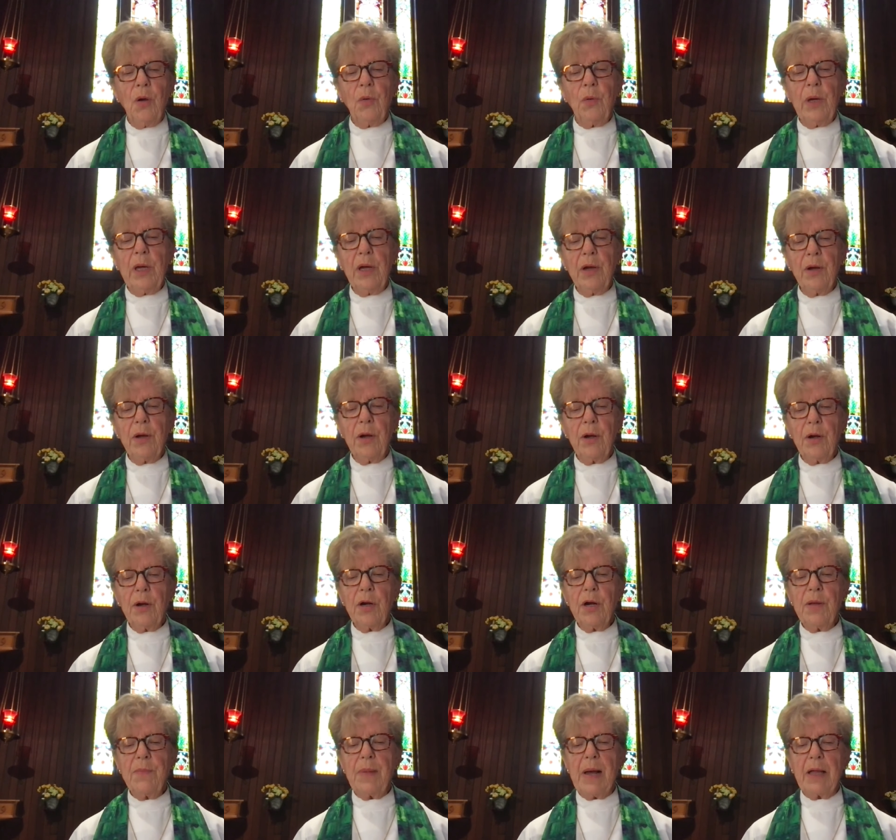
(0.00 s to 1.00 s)
we
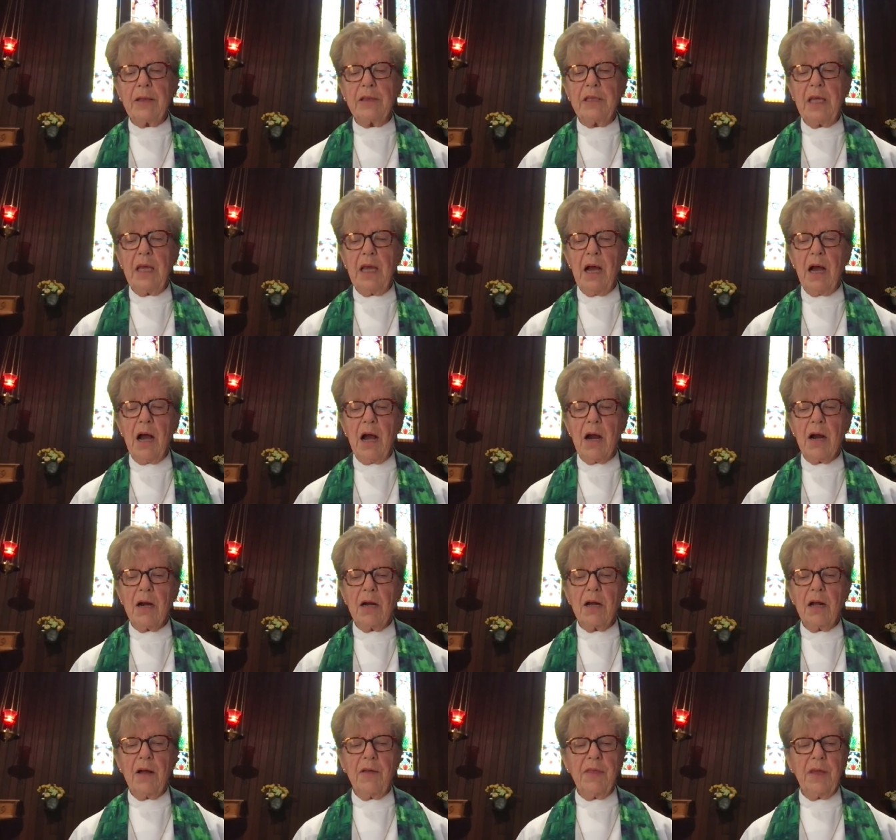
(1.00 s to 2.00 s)
heard about the
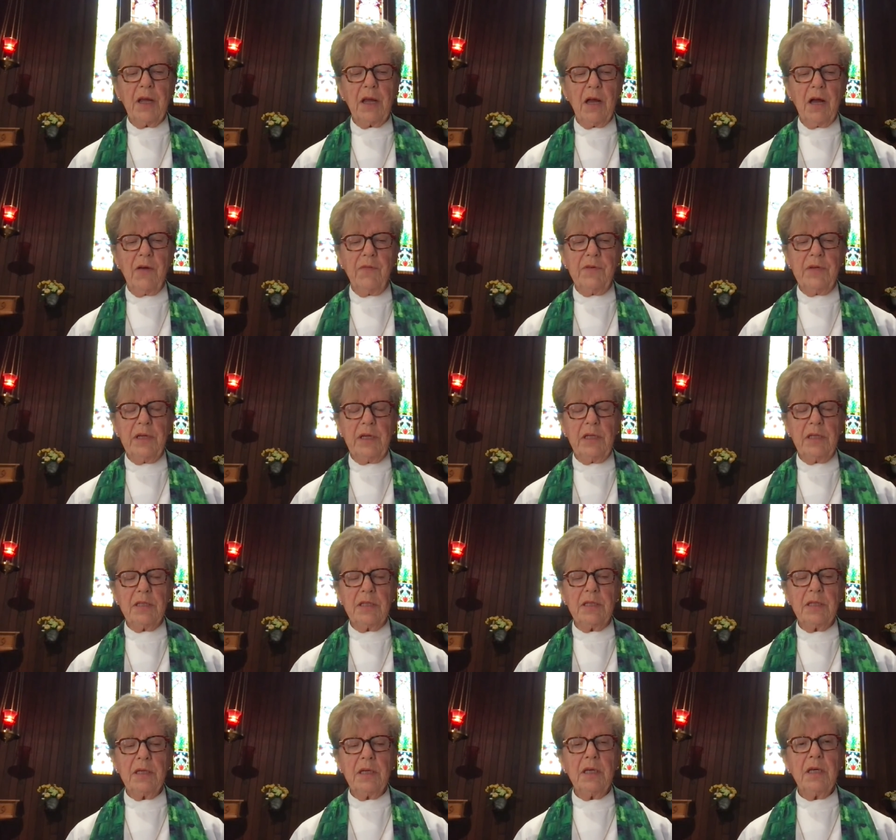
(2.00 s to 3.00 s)
Ark of the Covenant,
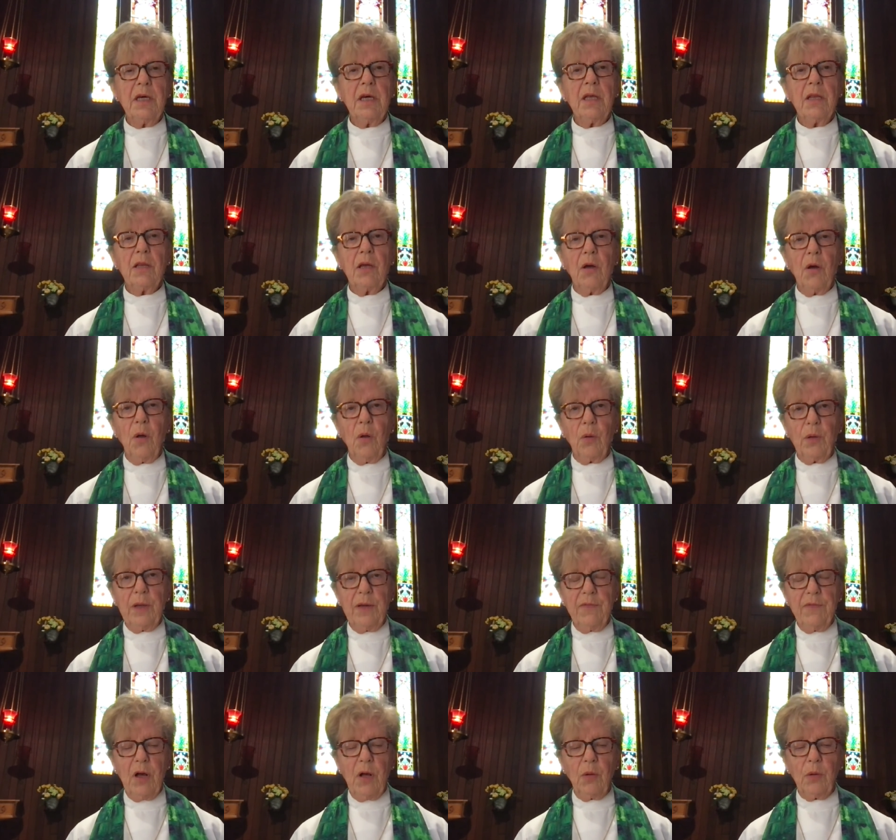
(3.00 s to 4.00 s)
the Holy
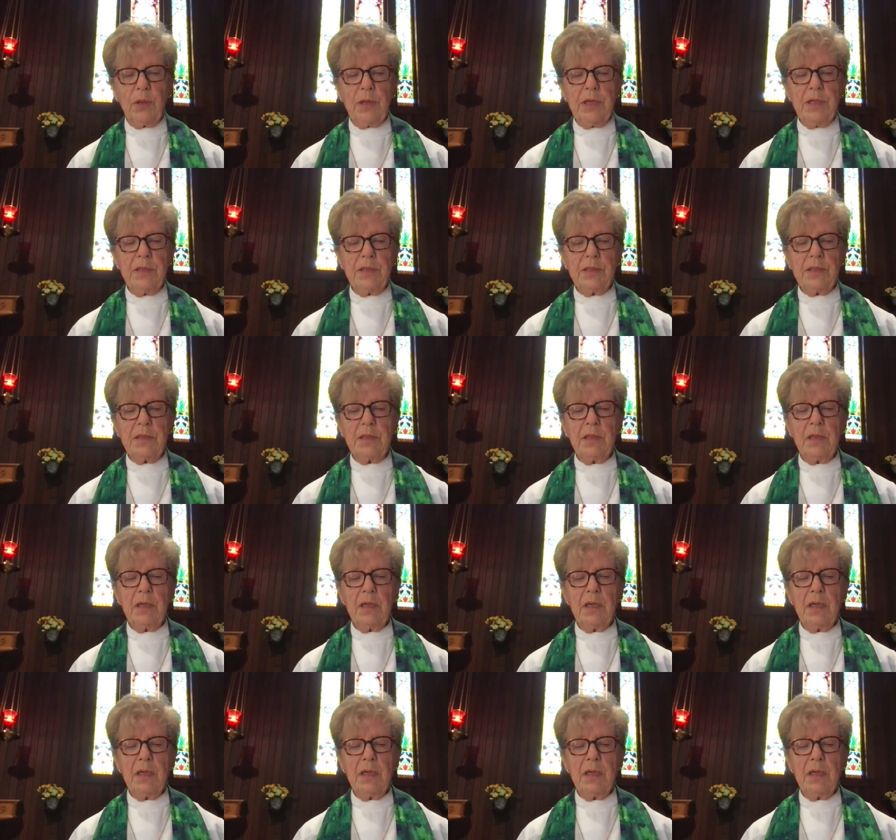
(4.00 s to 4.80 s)
of Holies.